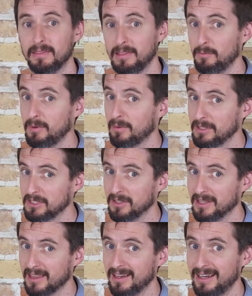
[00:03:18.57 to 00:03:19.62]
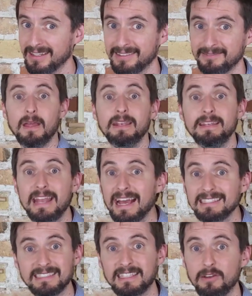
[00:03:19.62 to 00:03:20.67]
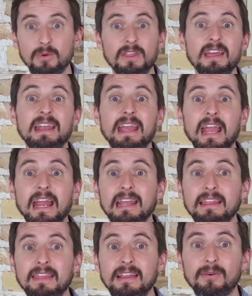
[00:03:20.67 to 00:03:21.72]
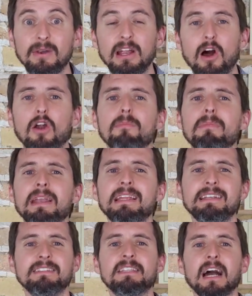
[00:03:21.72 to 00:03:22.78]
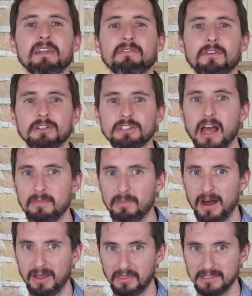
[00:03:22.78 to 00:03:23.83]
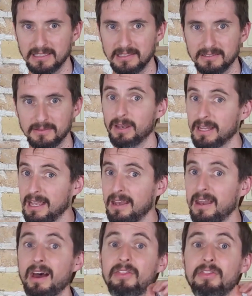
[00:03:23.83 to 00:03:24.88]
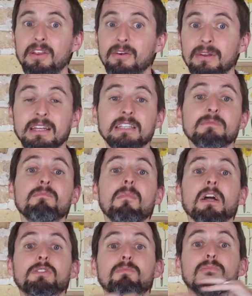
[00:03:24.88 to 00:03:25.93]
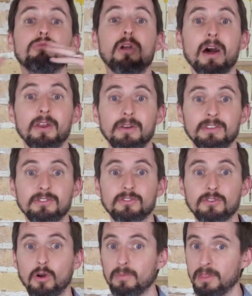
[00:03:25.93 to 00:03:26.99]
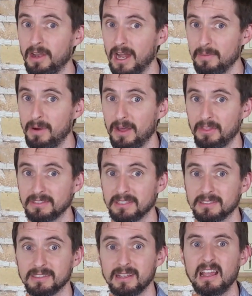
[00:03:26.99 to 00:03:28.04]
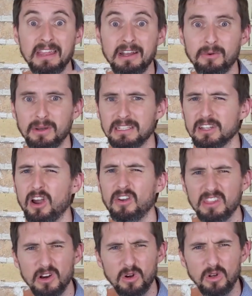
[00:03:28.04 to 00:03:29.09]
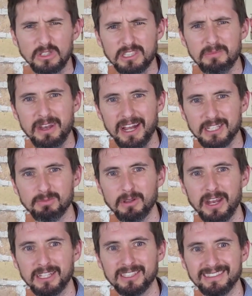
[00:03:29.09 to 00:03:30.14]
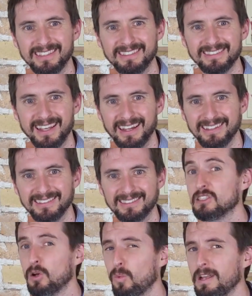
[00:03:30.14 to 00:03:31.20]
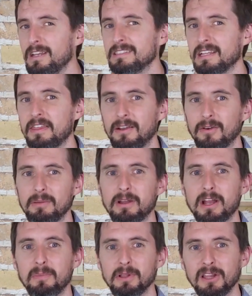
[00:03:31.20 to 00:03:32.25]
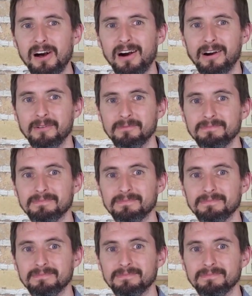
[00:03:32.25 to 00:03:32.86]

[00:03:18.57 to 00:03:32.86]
than we originally thought. Nested within any theory are many diverse hypotheses. But again, a theory is much broader in scope than a hypothesis. Theories are the ultimate explanations in science. So when does a theory become a law?